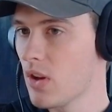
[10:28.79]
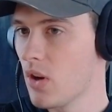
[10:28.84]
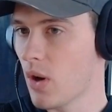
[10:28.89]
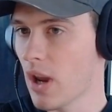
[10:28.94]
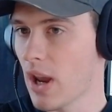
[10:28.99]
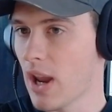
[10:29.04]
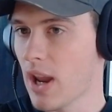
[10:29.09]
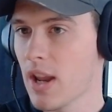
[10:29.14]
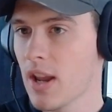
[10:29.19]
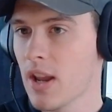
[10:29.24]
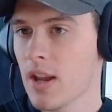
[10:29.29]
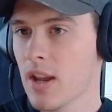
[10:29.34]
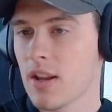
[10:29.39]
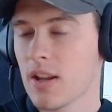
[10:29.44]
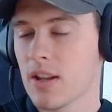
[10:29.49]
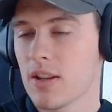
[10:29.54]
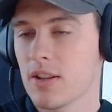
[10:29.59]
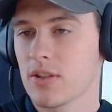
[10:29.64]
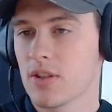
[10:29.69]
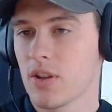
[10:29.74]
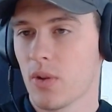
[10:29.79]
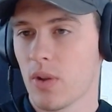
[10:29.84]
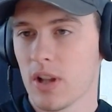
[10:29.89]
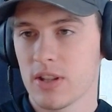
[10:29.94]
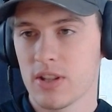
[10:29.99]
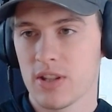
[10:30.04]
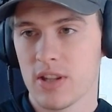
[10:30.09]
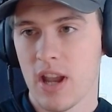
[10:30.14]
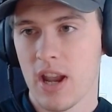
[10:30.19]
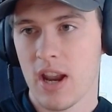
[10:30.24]
okay, so
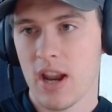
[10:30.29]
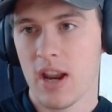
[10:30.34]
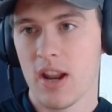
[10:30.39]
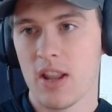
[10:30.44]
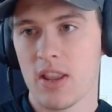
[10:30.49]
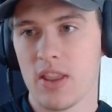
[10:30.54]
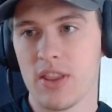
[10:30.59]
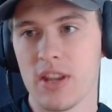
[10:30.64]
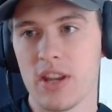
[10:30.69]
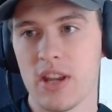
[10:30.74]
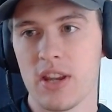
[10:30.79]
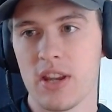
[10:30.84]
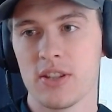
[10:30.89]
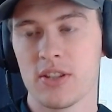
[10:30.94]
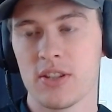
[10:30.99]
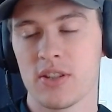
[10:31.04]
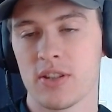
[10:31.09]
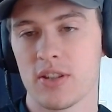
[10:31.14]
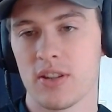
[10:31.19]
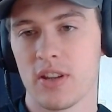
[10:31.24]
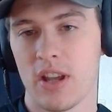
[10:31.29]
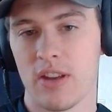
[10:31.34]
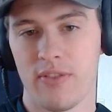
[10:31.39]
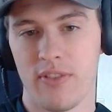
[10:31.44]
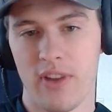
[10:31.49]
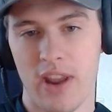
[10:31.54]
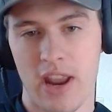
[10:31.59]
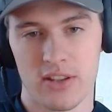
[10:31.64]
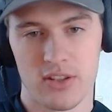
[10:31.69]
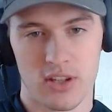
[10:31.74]
let's say these
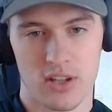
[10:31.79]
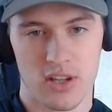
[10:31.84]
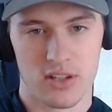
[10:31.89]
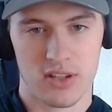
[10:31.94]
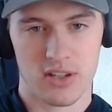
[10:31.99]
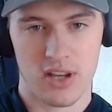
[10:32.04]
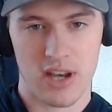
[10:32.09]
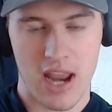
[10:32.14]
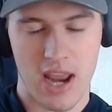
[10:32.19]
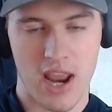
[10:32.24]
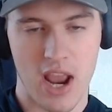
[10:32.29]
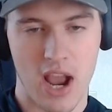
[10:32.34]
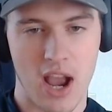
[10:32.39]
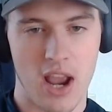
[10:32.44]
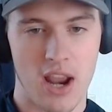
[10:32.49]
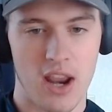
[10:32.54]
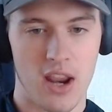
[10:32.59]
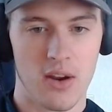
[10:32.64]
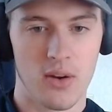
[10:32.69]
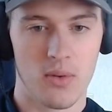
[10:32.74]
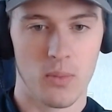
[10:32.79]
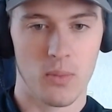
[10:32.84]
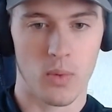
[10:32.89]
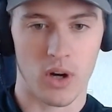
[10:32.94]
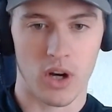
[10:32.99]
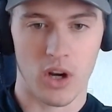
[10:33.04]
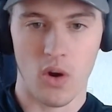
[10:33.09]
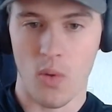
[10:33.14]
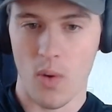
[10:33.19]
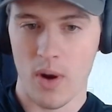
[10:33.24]
advances in AI
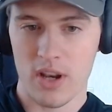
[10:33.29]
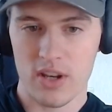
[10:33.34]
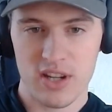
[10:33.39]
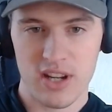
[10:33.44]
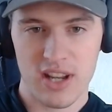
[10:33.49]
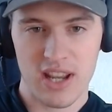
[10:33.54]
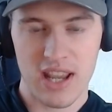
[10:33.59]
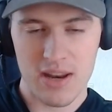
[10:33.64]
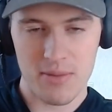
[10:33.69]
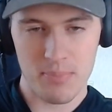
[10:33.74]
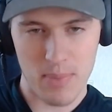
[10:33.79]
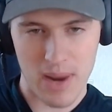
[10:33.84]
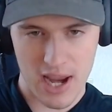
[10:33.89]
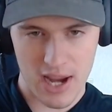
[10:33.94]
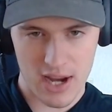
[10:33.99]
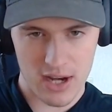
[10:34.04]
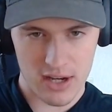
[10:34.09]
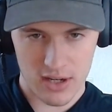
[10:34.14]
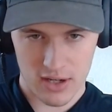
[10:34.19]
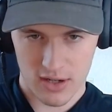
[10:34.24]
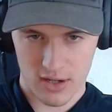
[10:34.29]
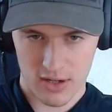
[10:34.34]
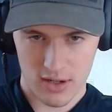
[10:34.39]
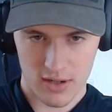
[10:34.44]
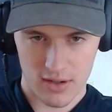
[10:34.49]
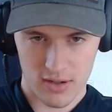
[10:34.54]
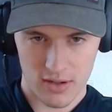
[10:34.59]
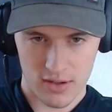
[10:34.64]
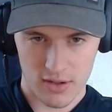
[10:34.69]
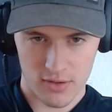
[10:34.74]
were going to get made,
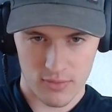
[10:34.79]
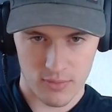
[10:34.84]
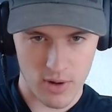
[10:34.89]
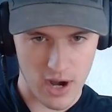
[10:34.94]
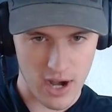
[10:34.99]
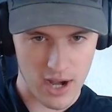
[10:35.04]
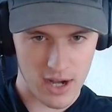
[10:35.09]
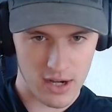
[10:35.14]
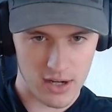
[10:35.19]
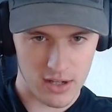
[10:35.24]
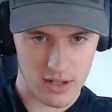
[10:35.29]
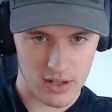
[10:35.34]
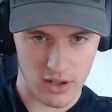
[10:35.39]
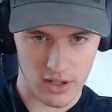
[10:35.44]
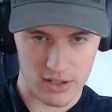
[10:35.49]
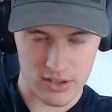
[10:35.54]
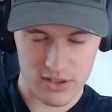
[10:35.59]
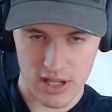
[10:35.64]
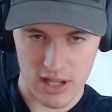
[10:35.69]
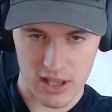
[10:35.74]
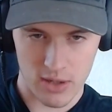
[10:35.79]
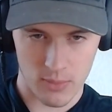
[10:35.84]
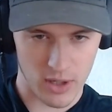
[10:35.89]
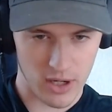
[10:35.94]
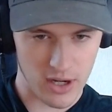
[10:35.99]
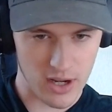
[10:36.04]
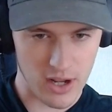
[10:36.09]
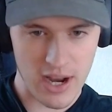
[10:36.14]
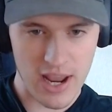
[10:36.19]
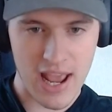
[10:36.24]
right? Let's say they were
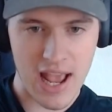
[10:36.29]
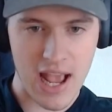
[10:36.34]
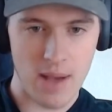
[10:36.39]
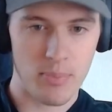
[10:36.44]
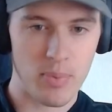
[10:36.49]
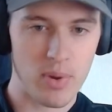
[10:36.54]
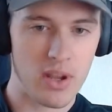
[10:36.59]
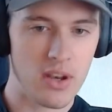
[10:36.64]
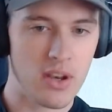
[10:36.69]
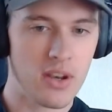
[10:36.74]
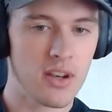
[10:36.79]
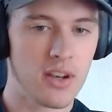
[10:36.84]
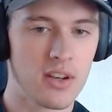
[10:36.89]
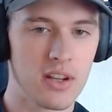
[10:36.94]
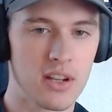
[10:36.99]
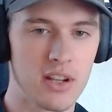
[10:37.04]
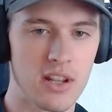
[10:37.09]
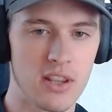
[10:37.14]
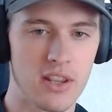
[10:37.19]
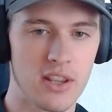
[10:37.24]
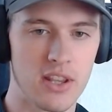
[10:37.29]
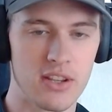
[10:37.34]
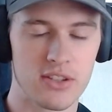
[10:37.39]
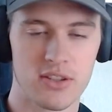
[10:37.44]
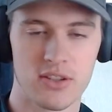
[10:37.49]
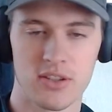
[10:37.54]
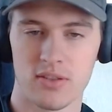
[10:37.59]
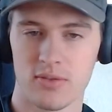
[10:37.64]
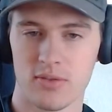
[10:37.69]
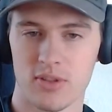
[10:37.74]
going to happen in
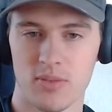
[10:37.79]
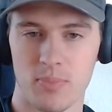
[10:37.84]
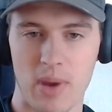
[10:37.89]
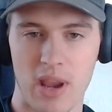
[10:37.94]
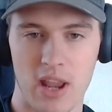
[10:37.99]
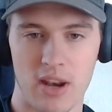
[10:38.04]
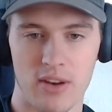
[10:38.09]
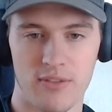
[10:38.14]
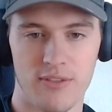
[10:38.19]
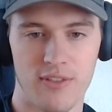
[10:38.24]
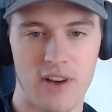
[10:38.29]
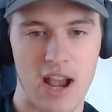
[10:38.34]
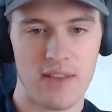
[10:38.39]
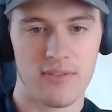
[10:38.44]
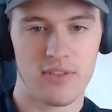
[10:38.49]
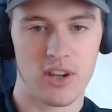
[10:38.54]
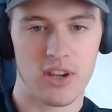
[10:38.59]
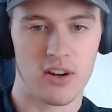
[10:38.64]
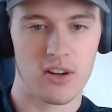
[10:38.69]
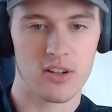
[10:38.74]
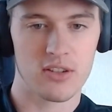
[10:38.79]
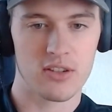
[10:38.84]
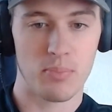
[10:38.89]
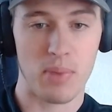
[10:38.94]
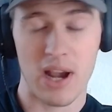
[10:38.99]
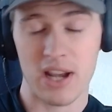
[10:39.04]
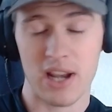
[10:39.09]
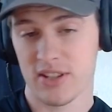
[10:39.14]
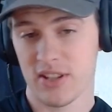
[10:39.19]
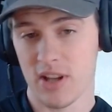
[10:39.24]
this span of 5 years
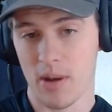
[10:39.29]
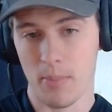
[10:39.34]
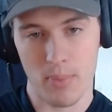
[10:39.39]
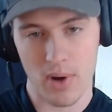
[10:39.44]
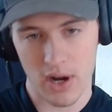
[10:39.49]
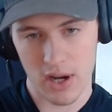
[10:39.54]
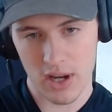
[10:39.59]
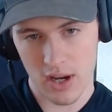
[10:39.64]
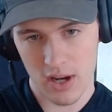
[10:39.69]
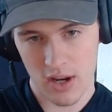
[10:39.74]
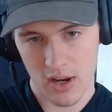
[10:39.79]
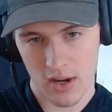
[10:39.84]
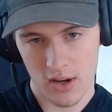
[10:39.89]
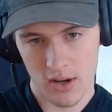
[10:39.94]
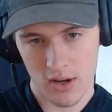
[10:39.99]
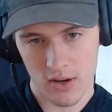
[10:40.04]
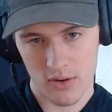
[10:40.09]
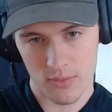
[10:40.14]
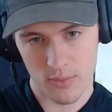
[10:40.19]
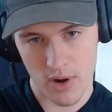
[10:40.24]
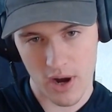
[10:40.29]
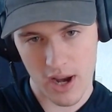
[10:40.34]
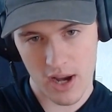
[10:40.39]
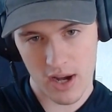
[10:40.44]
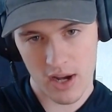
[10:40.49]
by somebody, right?